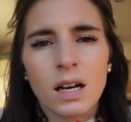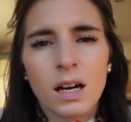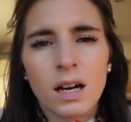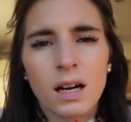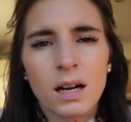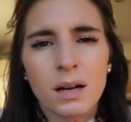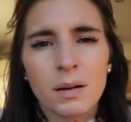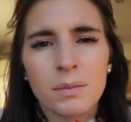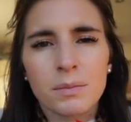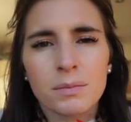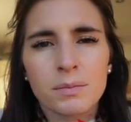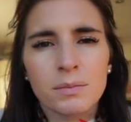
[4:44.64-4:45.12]

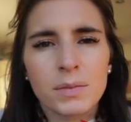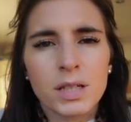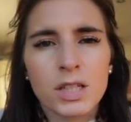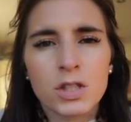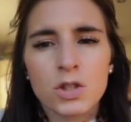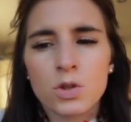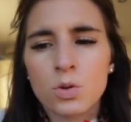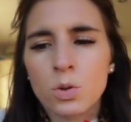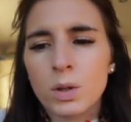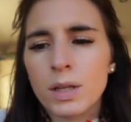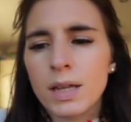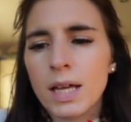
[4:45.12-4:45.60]
um,
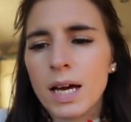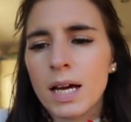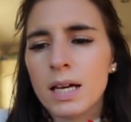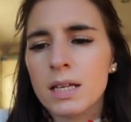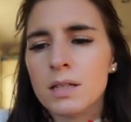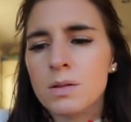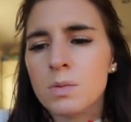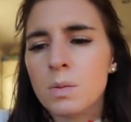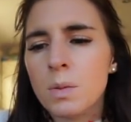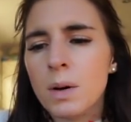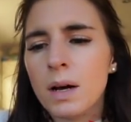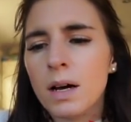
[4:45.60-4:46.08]
enjoy that
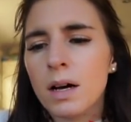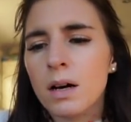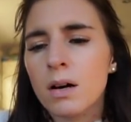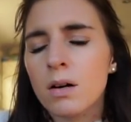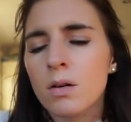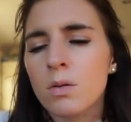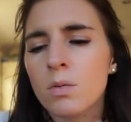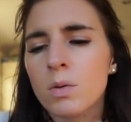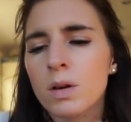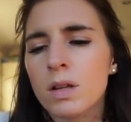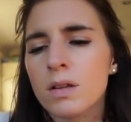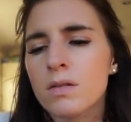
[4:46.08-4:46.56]
as
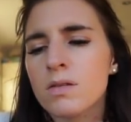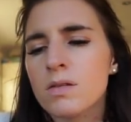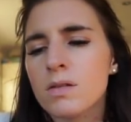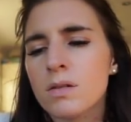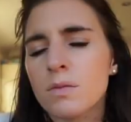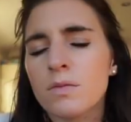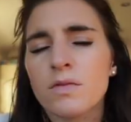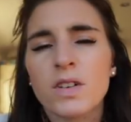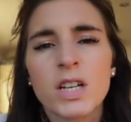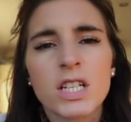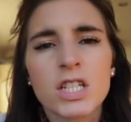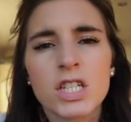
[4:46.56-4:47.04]
well with
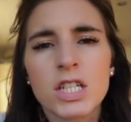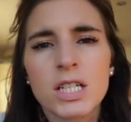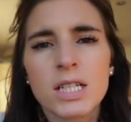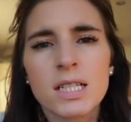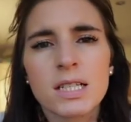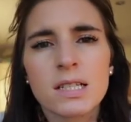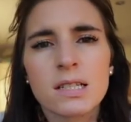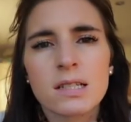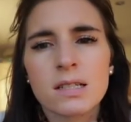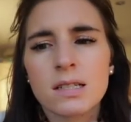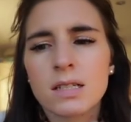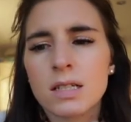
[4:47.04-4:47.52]
some
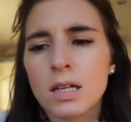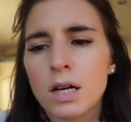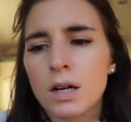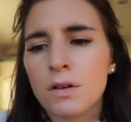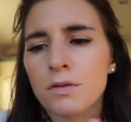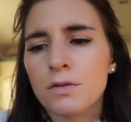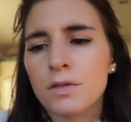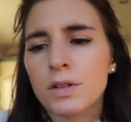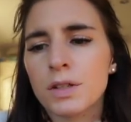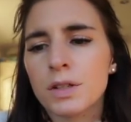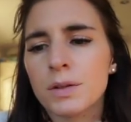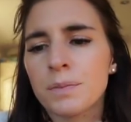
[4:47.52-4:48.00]
veggies and
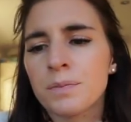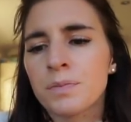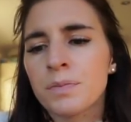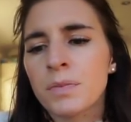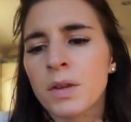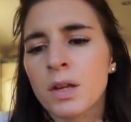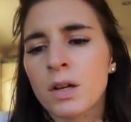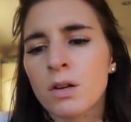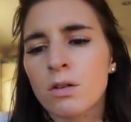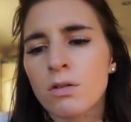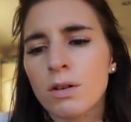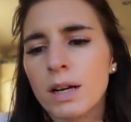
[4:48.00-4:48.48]
stuff and
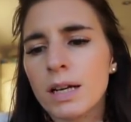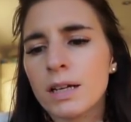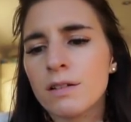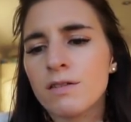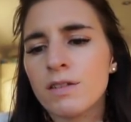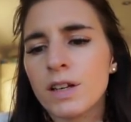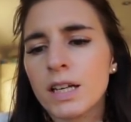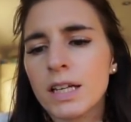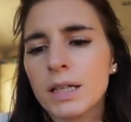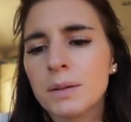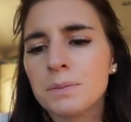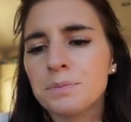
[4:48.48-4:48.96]

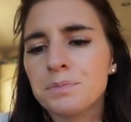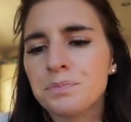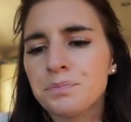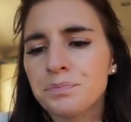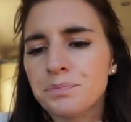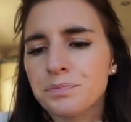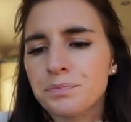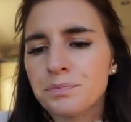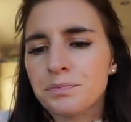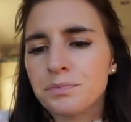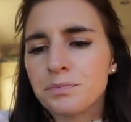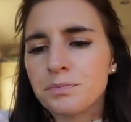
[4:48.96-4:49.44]
gravy.
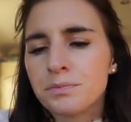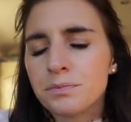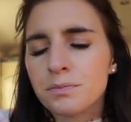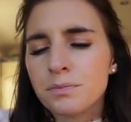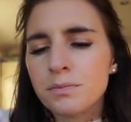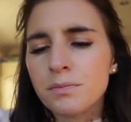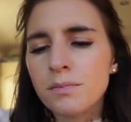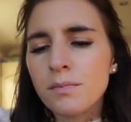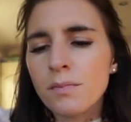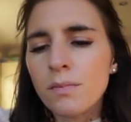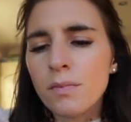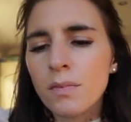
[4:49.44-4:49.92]

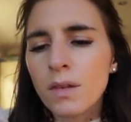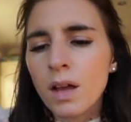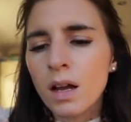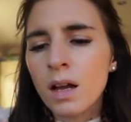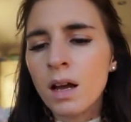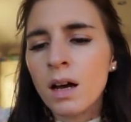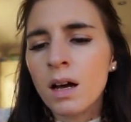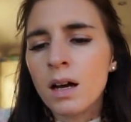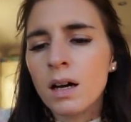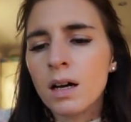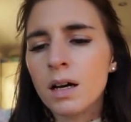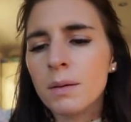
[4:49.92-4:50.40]

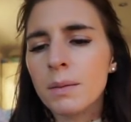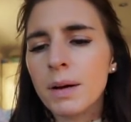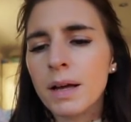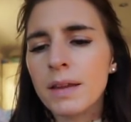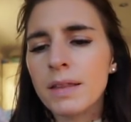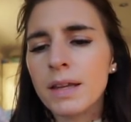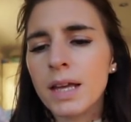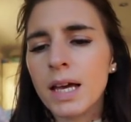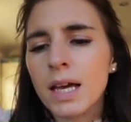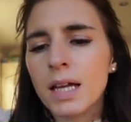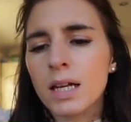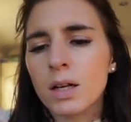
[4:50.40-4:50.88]
Um,
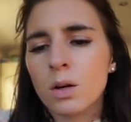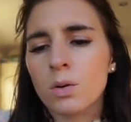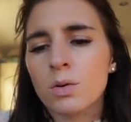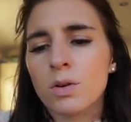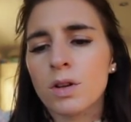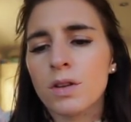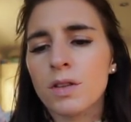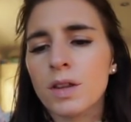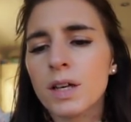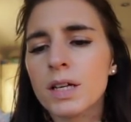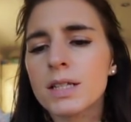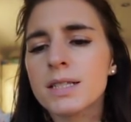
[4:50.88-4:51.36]
and then on
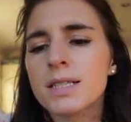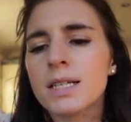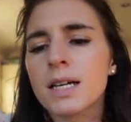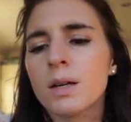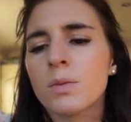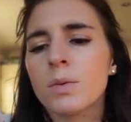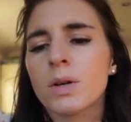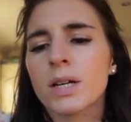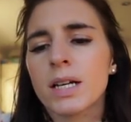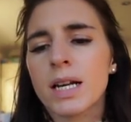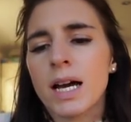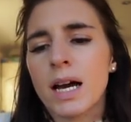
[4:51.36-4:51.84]
the Thursday,
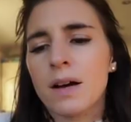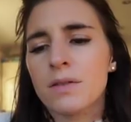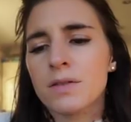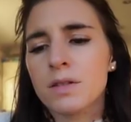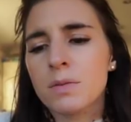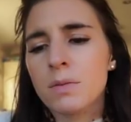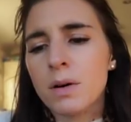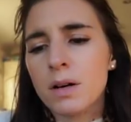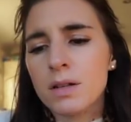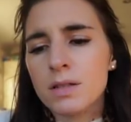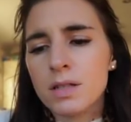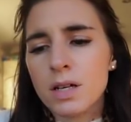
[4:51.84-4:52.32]
we're gonna have
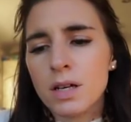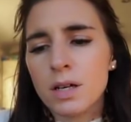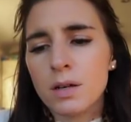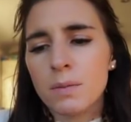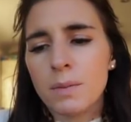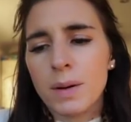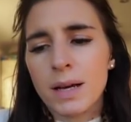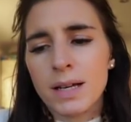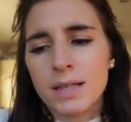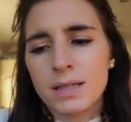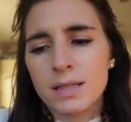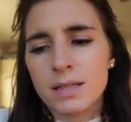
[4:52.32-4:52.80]
tomato,
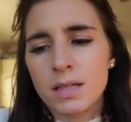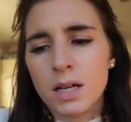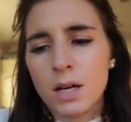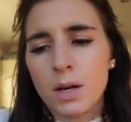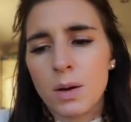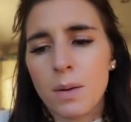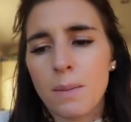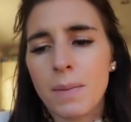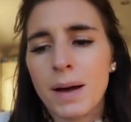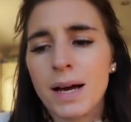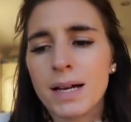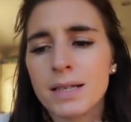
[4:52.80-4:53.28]

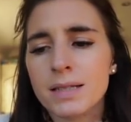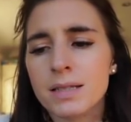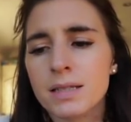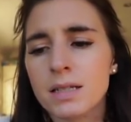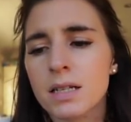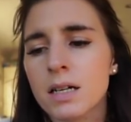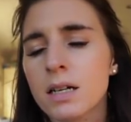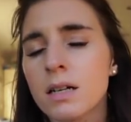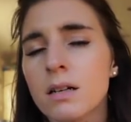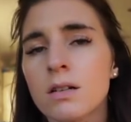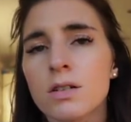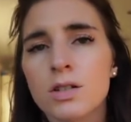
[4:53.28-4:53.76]
pesto,
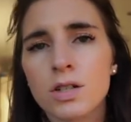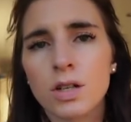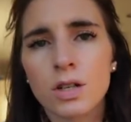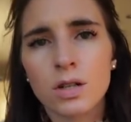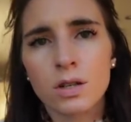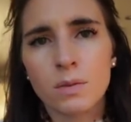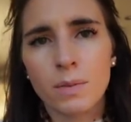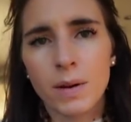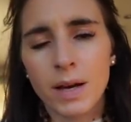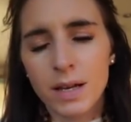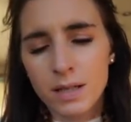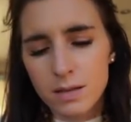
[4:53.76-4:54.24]
pasta. I'll show you
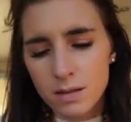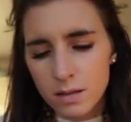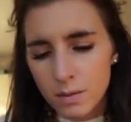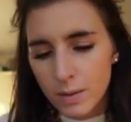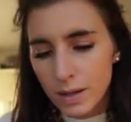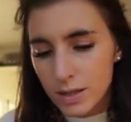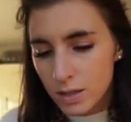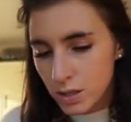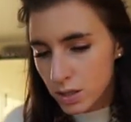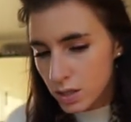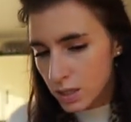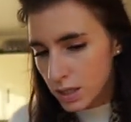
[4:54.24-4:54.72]
the pesto
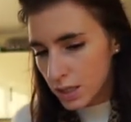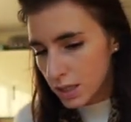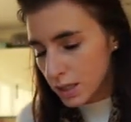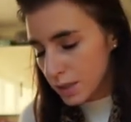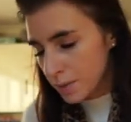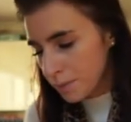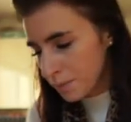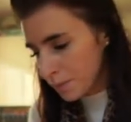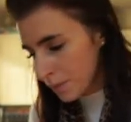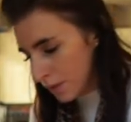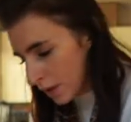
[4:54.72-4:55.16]
actually.